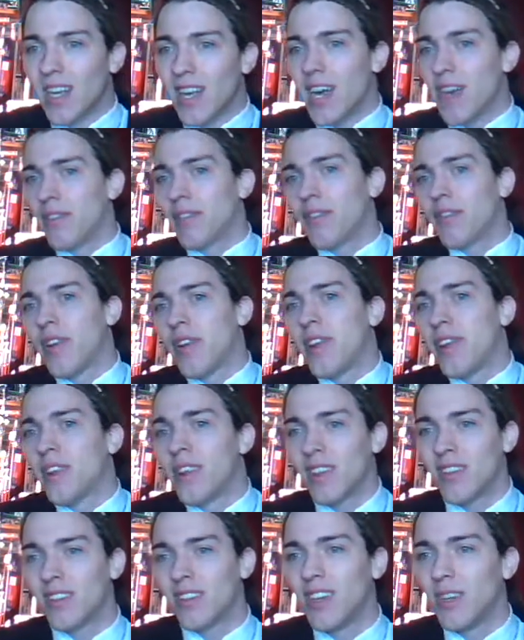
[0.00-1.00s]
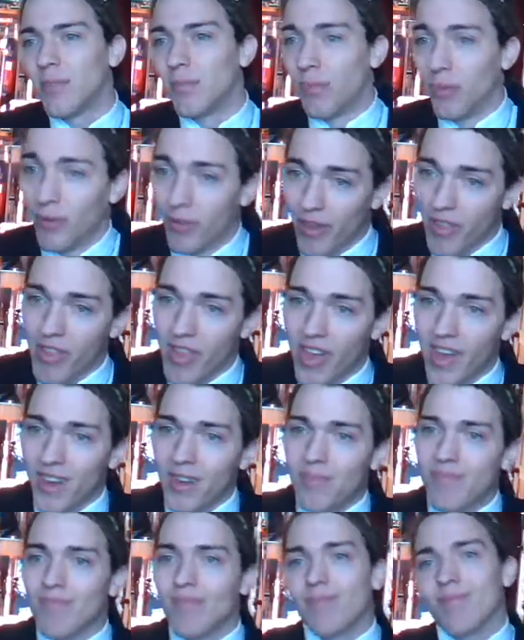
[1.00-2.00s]
I've not seen proof of that.
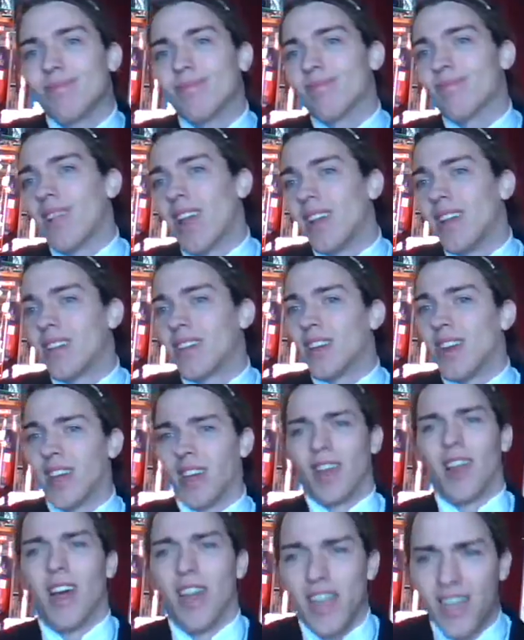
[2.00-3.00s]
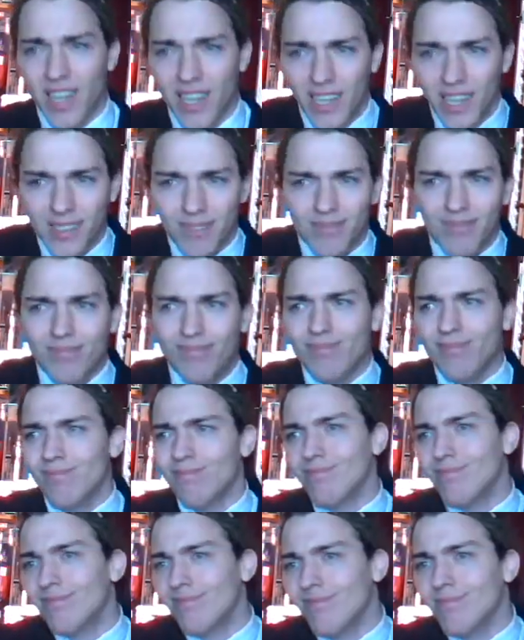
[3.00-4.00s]
It's unlikely.
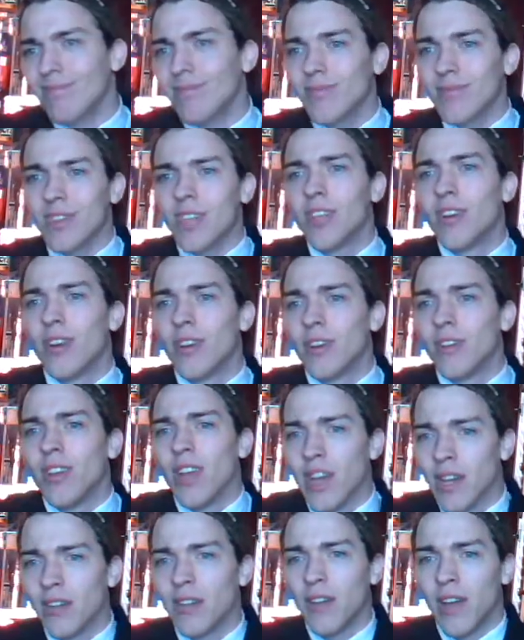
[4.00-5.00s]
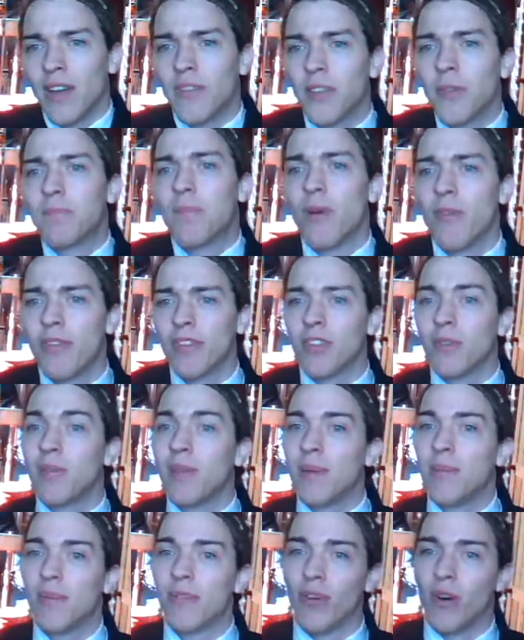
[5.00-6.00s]
You know, you'll have to prove it to
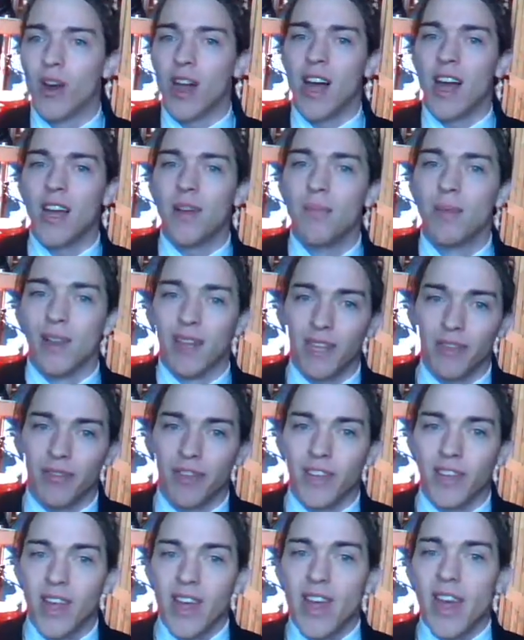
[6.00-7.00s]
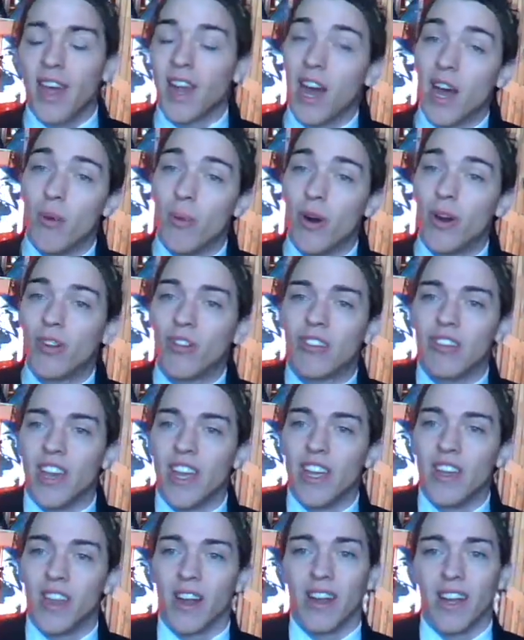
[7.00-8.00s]
me before I believe it. And I won't
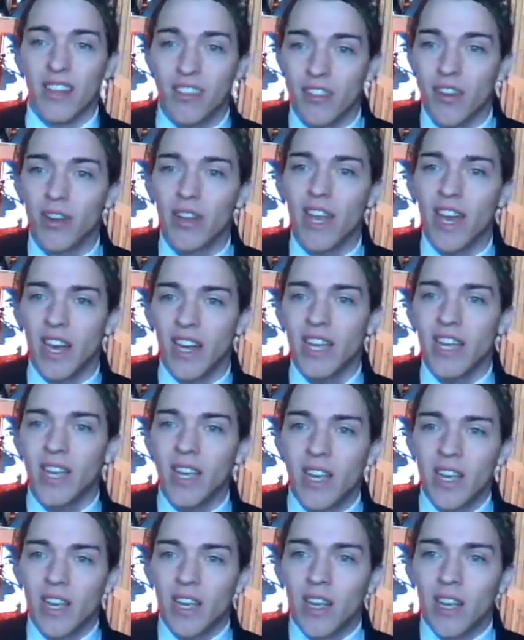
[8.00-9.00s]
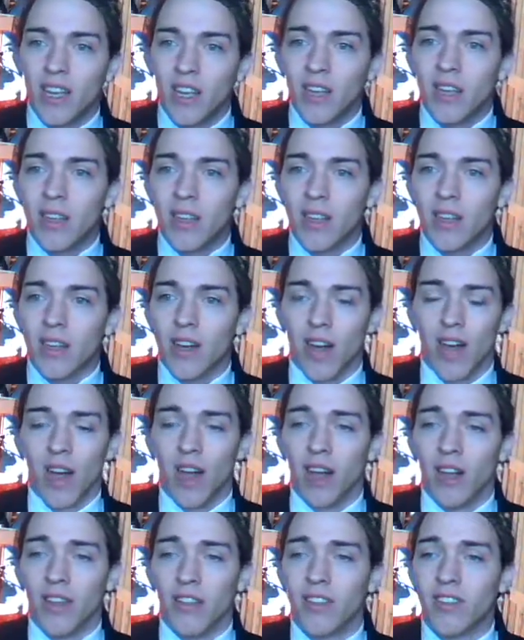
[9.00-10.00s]
say there is no Yeti.
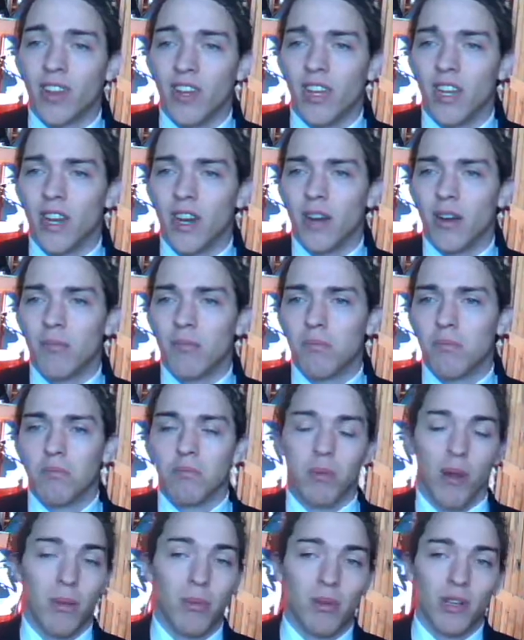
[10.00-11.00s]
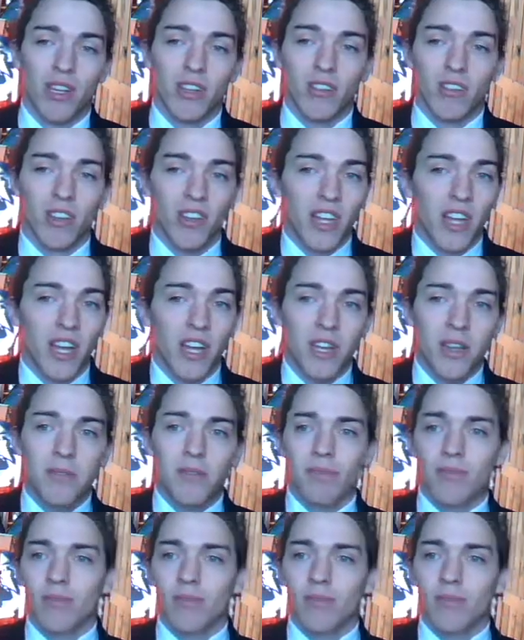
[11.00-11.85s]
I'll say there probably isn't a Yeti.